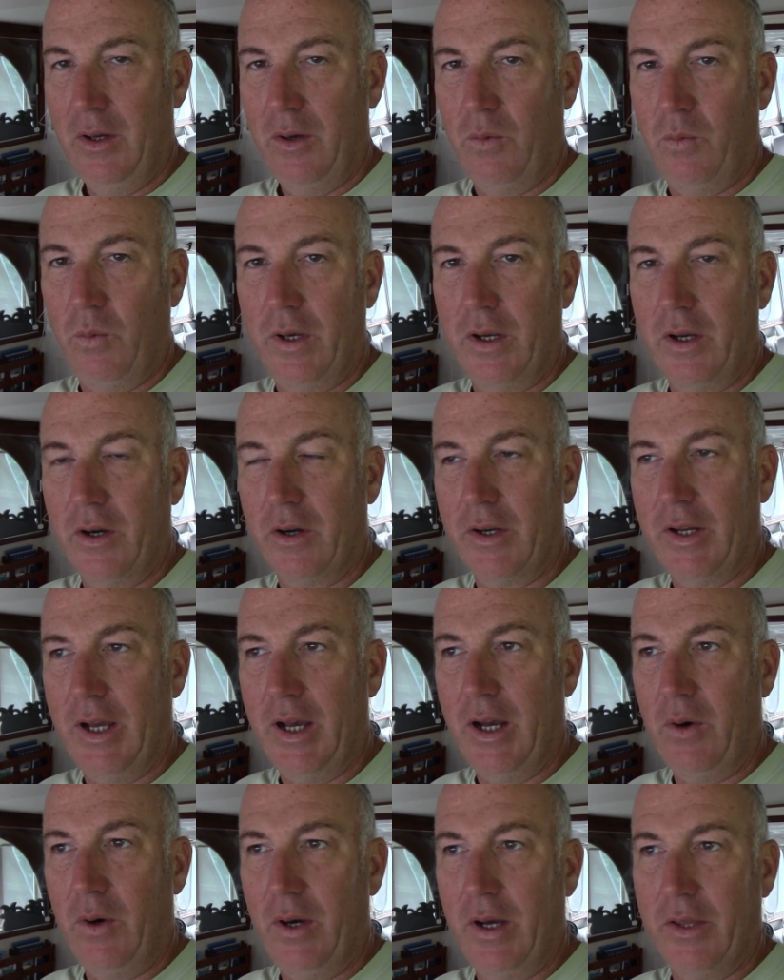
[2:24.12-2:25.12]
we are
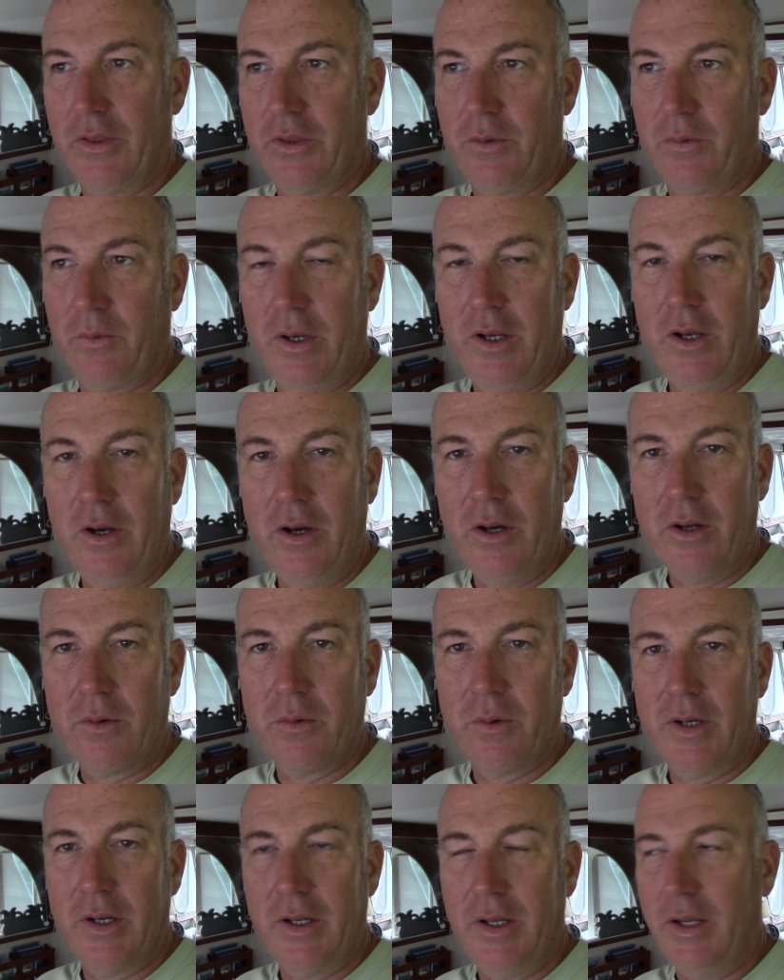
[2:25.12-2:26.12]
now at
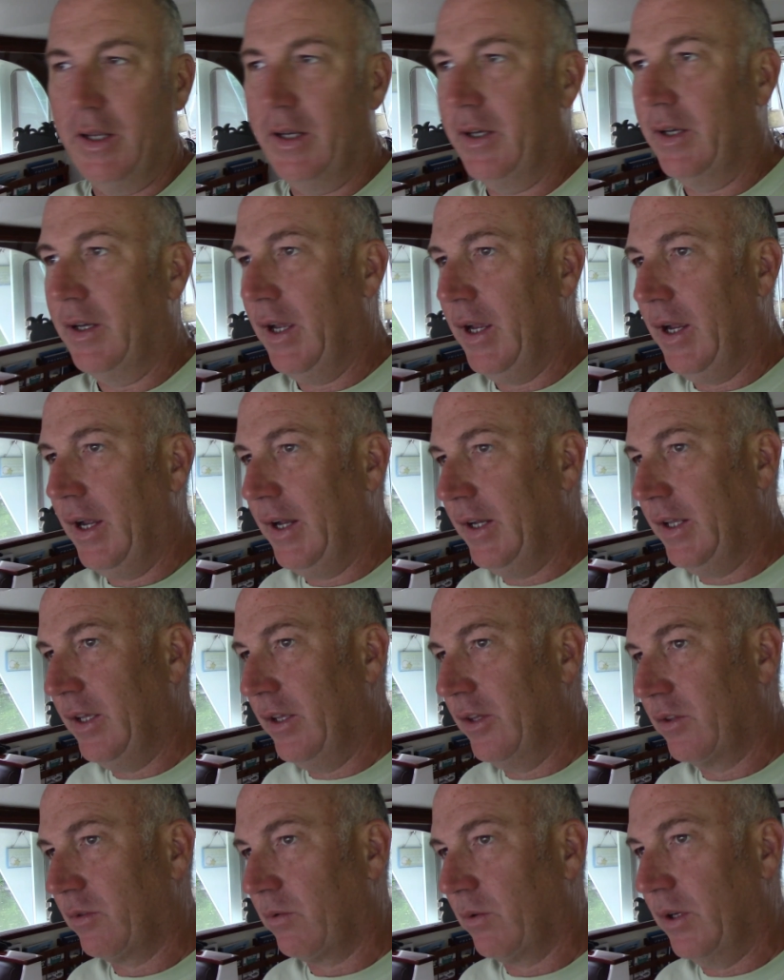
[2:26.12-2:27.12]

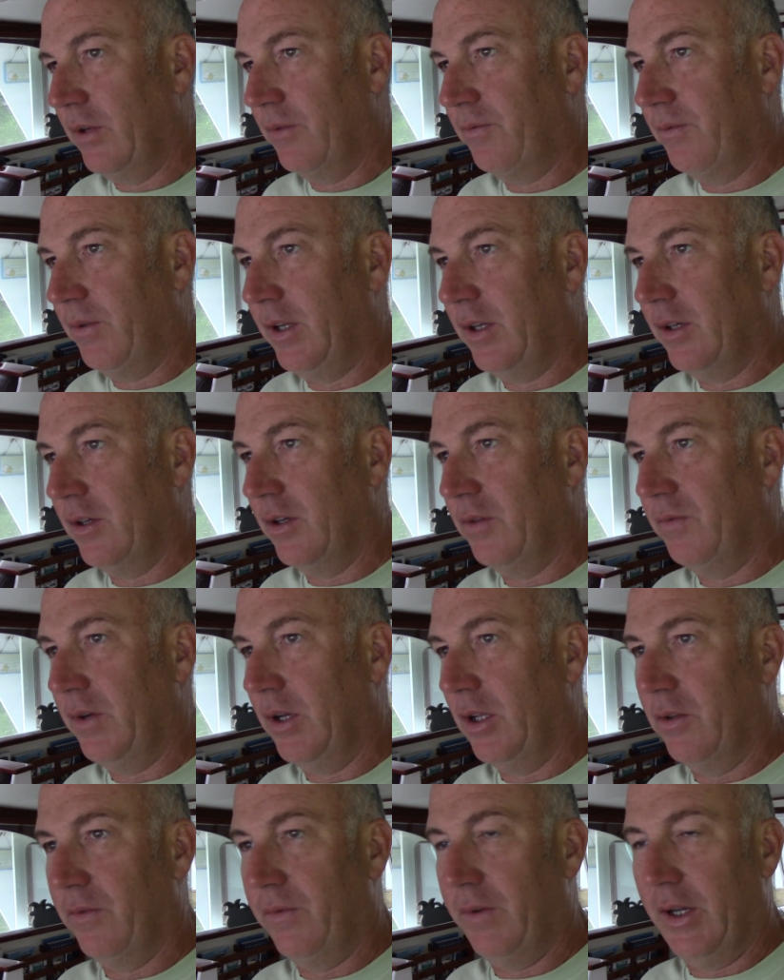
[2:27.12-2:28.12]
383 feet of
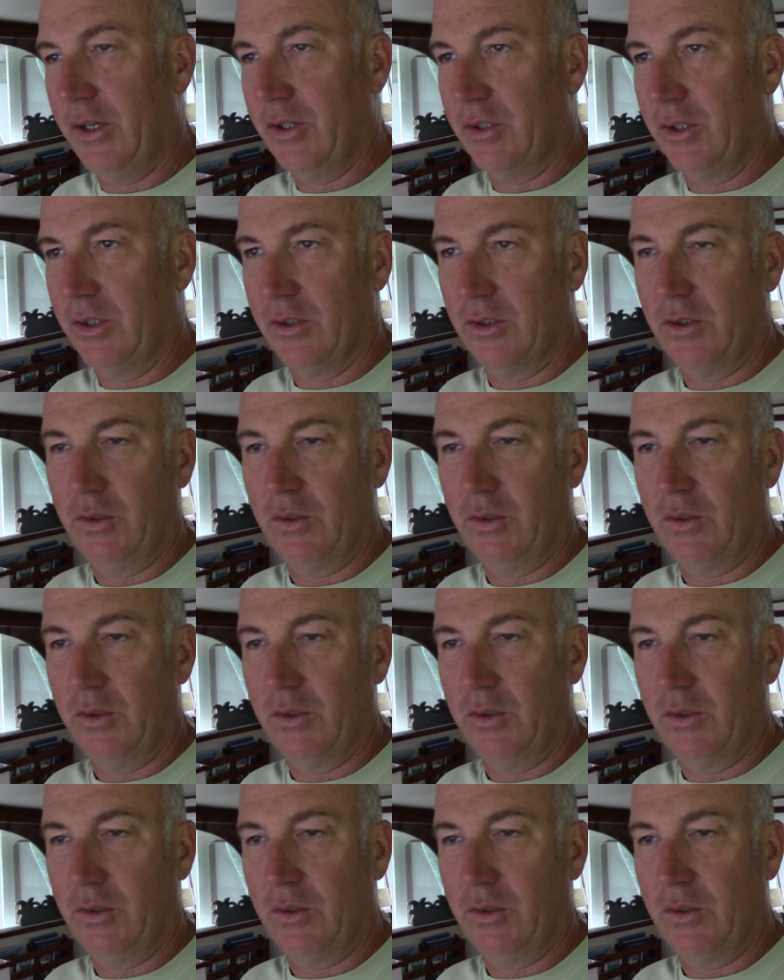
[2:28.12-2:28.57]
elevation.